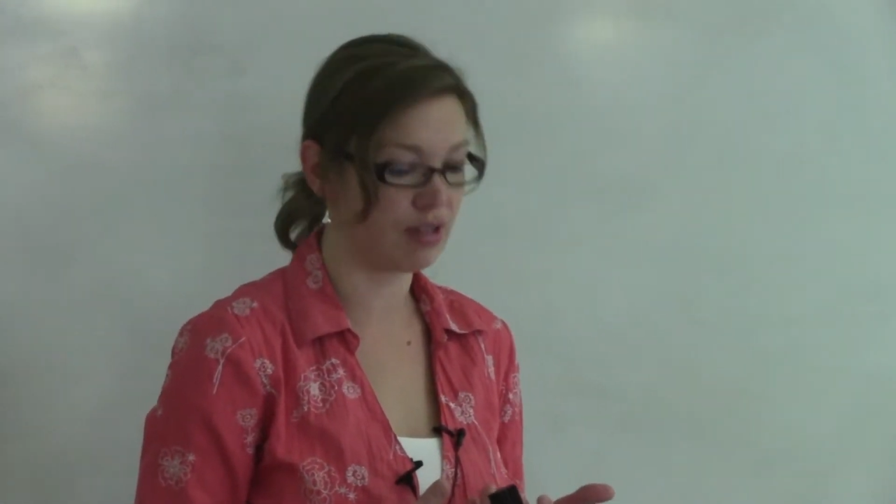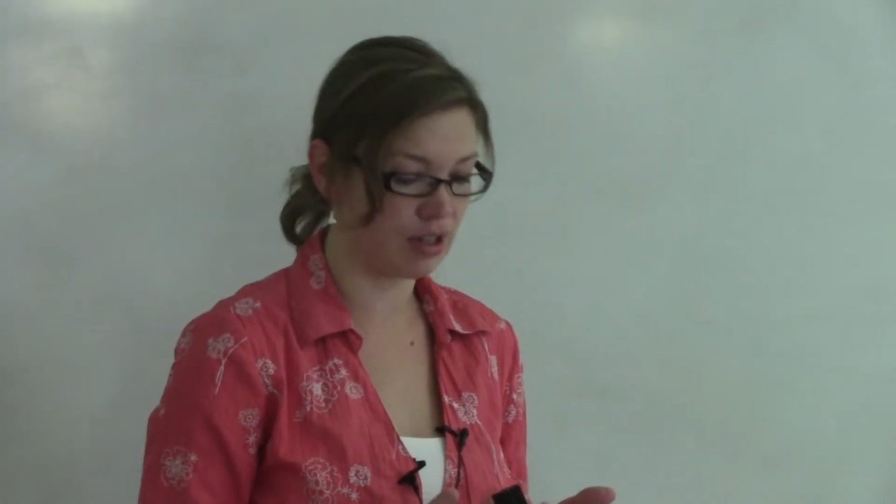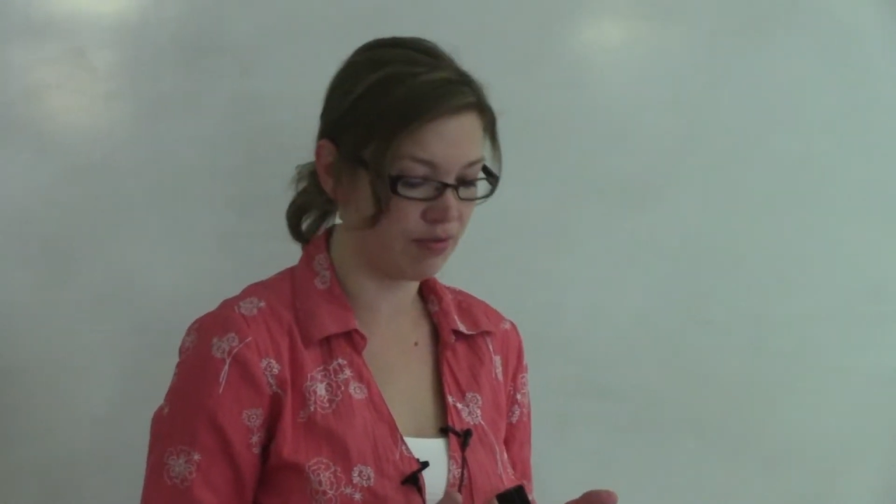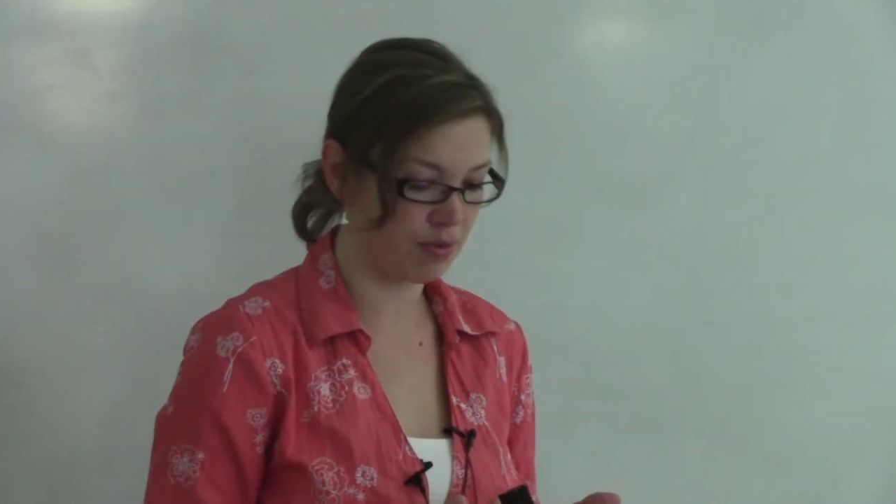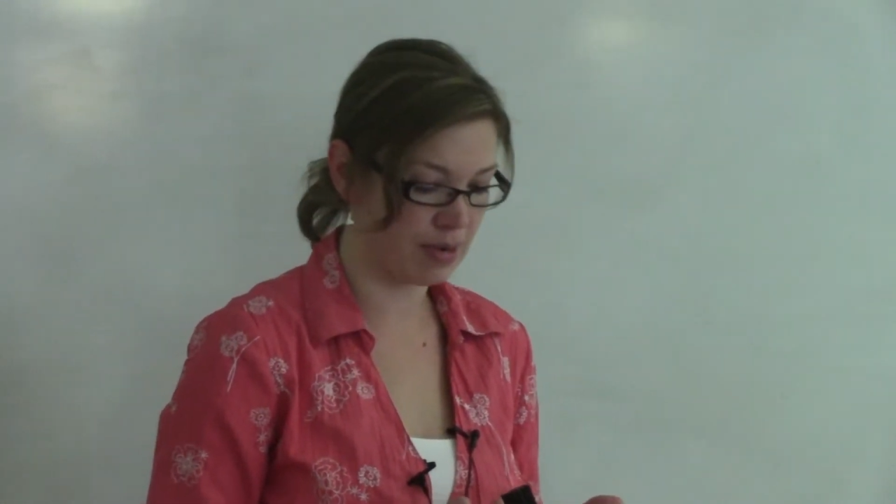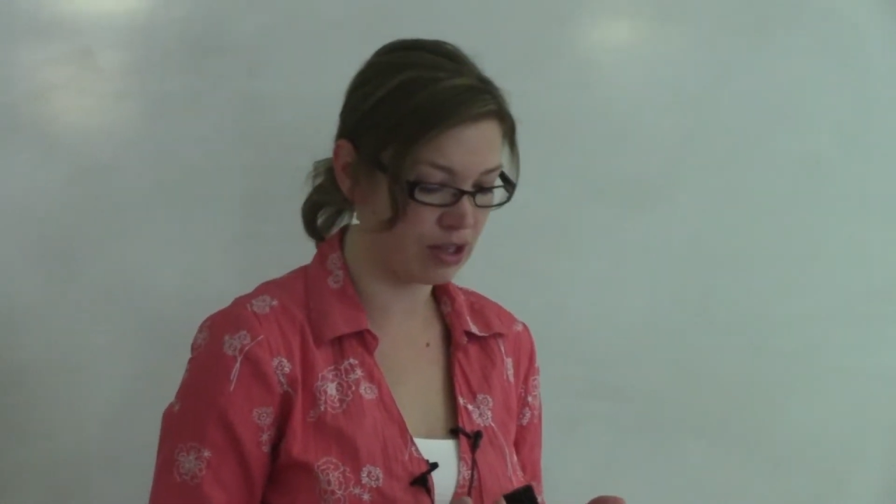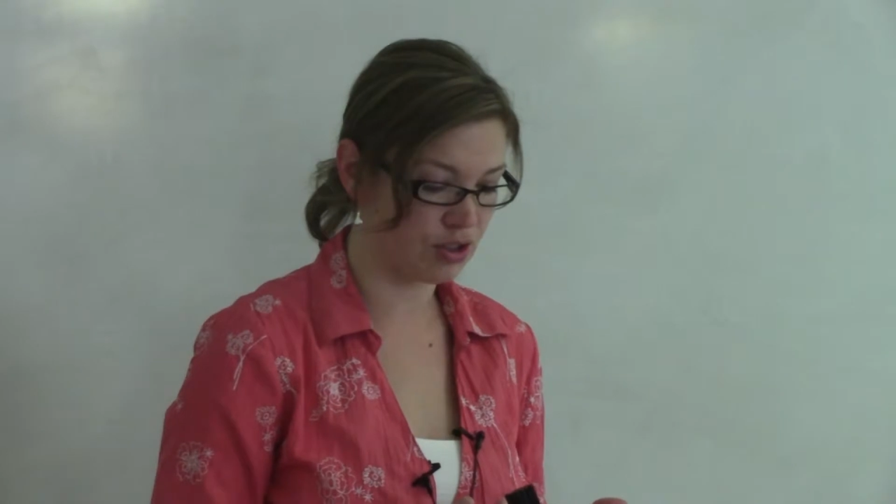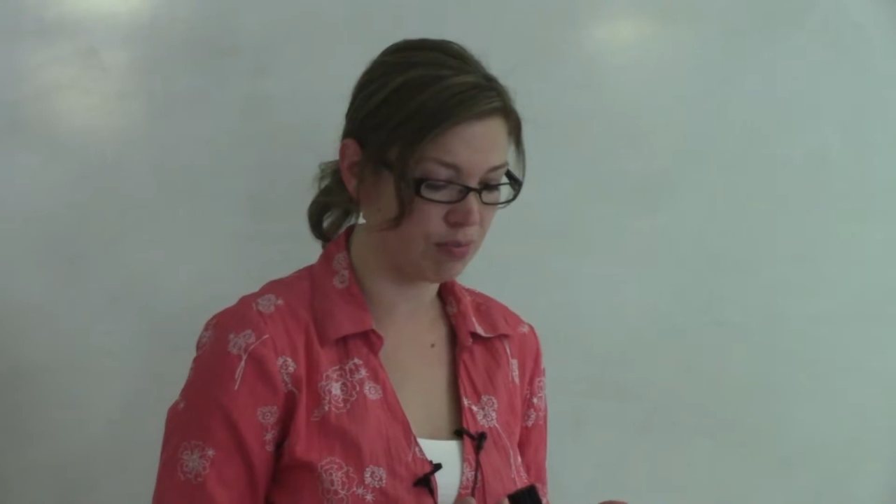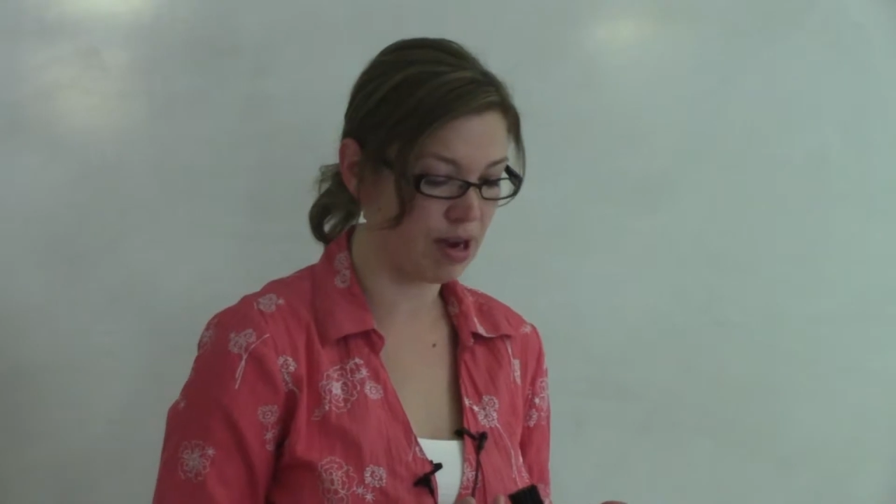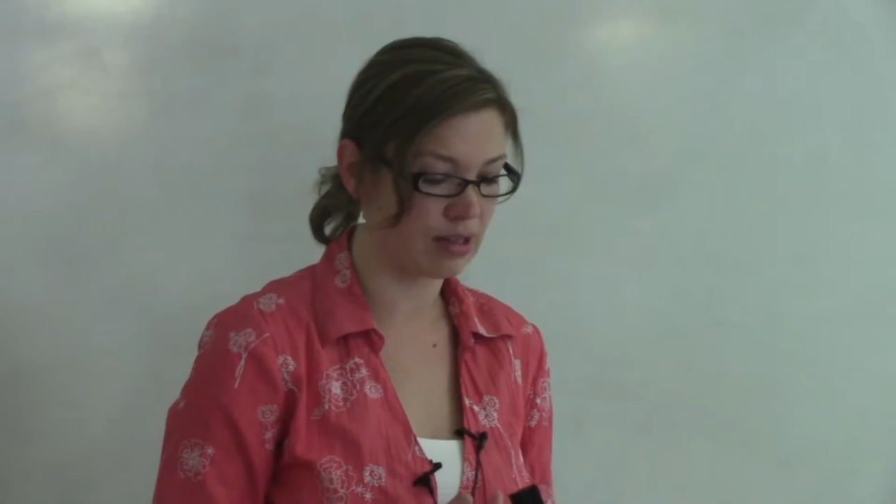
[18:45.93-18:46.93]

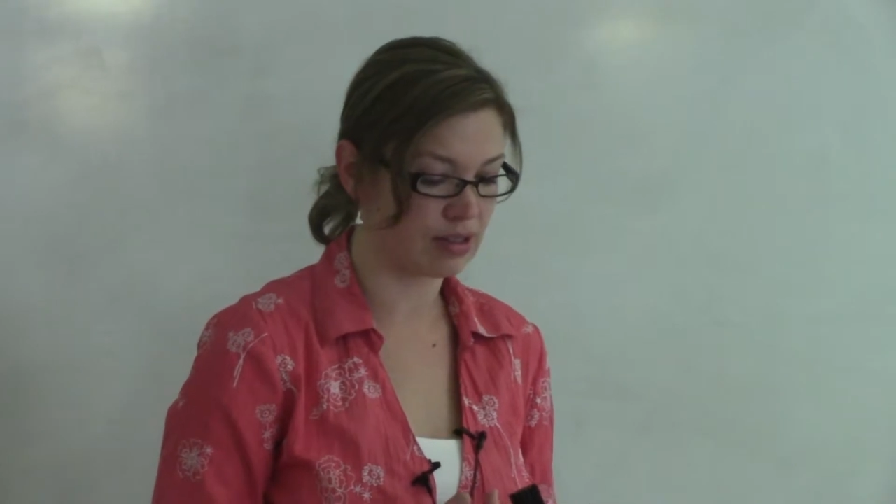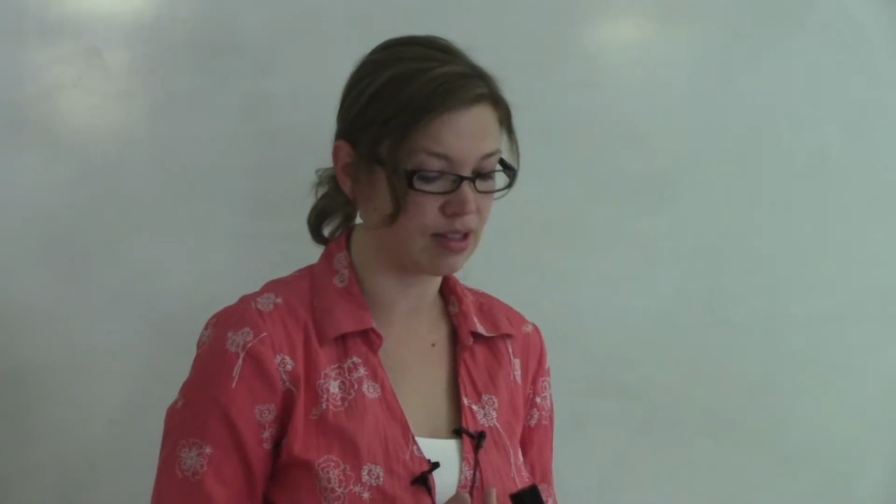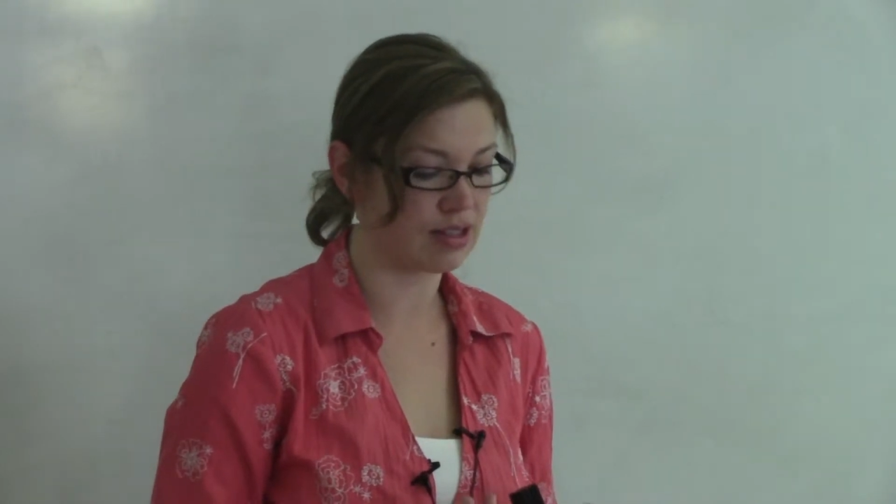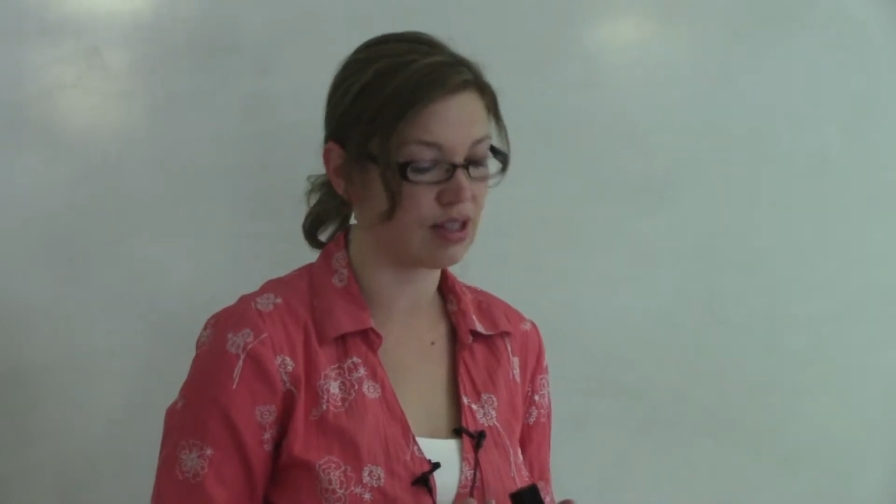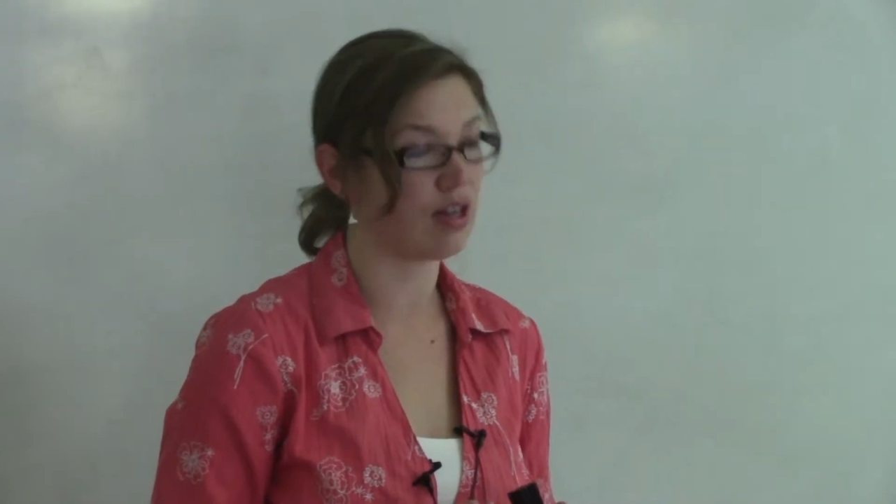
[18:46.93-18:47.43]
information practices